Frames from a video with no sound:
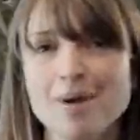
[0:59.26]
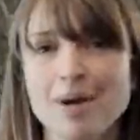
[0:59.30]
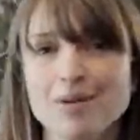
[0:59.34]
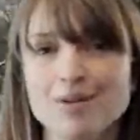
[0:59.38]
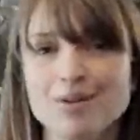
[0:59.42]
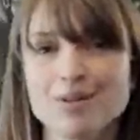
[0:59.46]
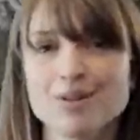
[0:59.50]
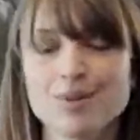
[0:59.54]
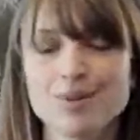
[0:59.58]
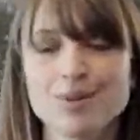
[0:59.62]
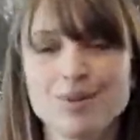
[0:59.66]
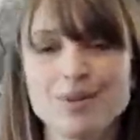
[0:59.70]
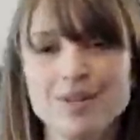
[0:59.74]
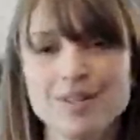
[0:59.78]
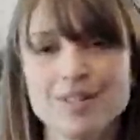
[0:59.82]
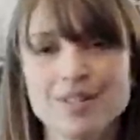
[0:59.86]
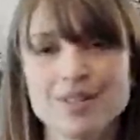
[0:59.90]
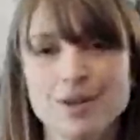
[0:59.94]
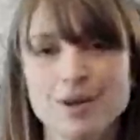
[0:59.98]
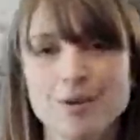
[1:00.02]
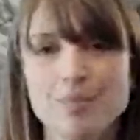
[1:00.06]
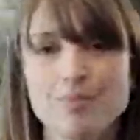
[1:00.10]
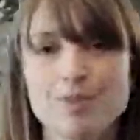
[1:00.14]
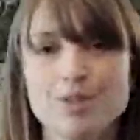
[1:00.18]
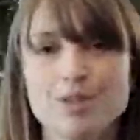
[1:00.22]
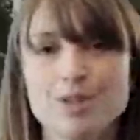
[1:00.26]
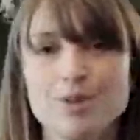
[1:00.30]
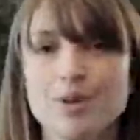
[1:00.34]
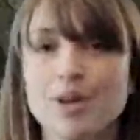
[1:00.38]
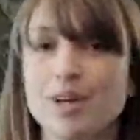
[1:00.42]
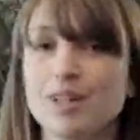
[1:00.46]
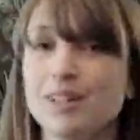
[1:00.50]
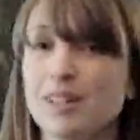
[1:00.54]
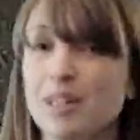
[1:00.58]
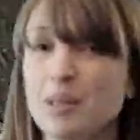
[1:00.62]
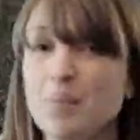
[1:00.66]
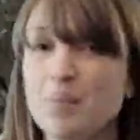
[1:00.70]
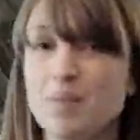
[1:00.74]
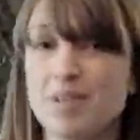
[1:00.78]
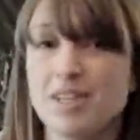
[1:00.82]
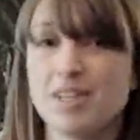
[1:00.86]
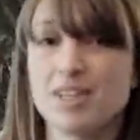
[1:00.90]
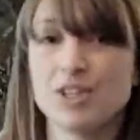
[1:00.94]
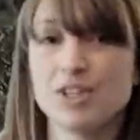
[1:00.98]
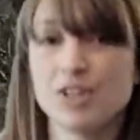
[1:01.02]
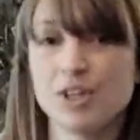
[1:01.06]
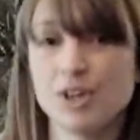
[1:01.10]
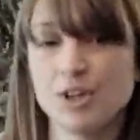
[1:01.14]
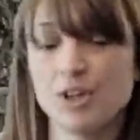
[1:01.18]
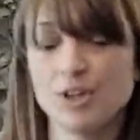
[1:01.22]
Mountain School is home to
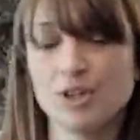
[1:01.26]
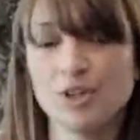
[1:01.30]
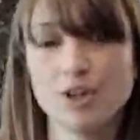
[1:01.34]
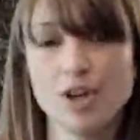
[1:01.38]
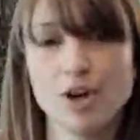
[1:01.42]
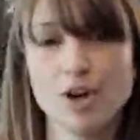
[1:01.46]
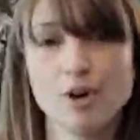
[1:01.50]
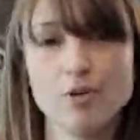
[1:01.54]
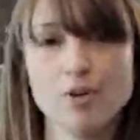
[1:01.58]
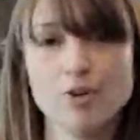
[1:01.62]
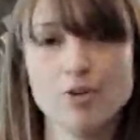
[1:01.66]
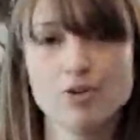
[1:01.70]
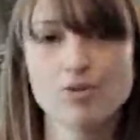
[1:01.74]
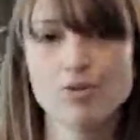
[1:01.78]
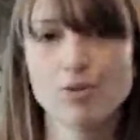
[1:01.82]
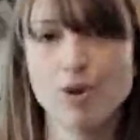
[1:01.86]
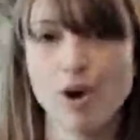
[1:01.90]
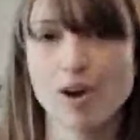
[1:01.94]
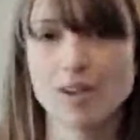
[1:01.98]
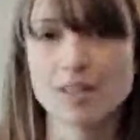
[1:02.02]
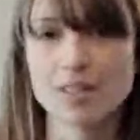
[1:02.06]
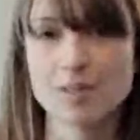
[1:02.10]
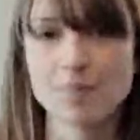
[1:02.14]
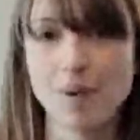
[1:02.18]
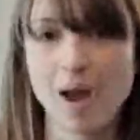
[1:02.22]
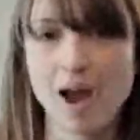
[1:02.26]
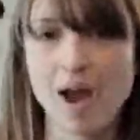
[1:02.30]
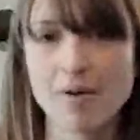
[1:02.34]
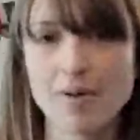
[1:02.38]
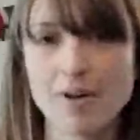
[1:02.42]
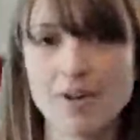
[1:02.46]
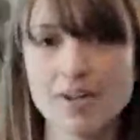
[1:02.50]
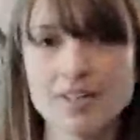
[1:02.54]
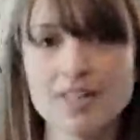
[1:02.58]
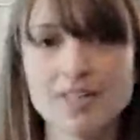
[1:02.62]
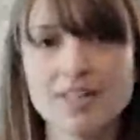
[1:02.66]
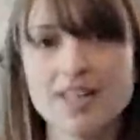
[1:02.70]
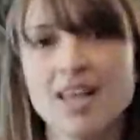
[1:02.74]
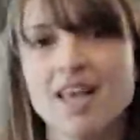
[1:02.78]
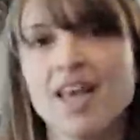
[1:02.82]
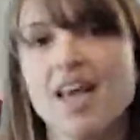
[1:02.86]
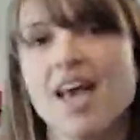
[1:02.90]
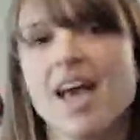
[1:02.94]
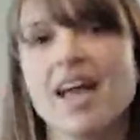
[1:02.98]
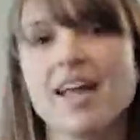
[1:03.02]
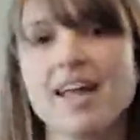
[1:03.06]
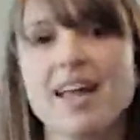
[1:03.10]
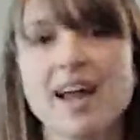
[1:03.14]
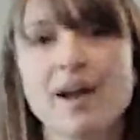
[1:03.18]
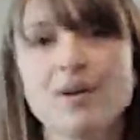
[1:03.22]
Olympian turned coach Ross Powers
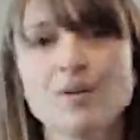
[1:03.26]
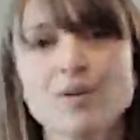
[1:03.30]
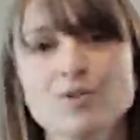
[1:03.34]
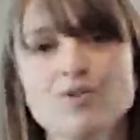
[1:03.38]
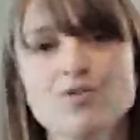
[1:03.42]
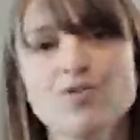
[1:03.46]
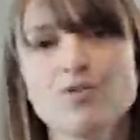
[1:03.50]
and counts